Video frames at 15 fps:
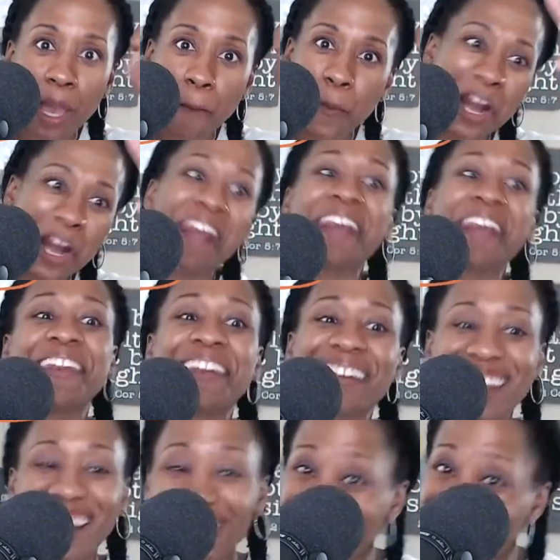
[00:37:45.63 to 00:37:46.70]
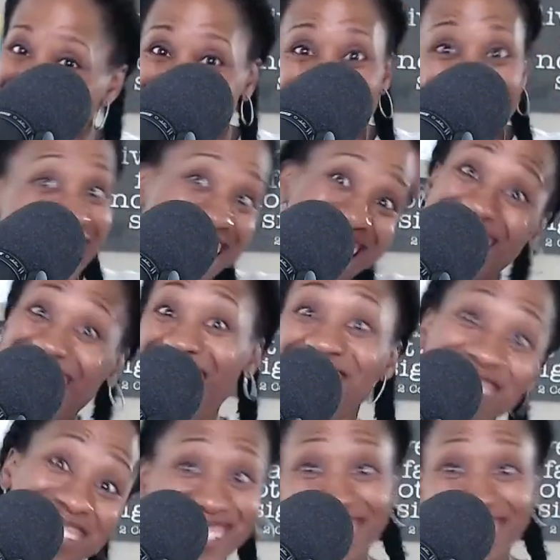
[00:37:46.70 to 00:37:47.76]
and you know, I like, I'm
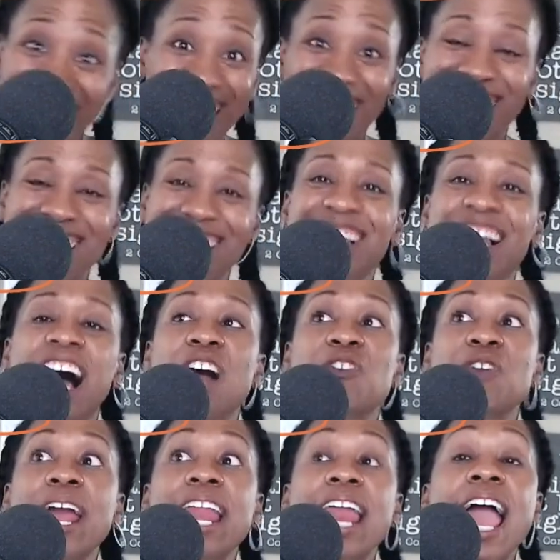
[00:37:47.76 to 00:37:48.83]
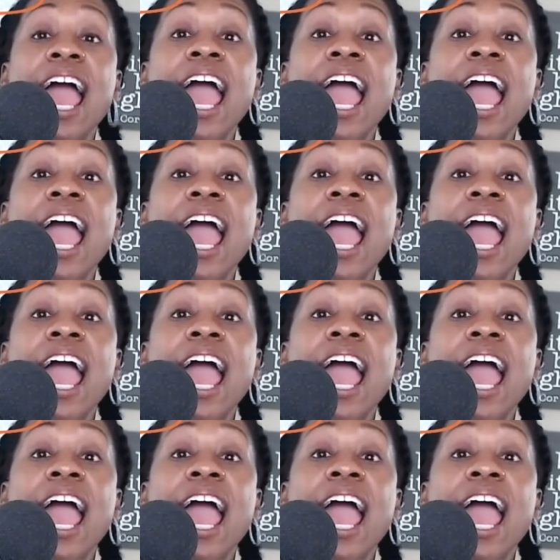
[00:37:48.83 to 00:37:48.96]
just la la la, right?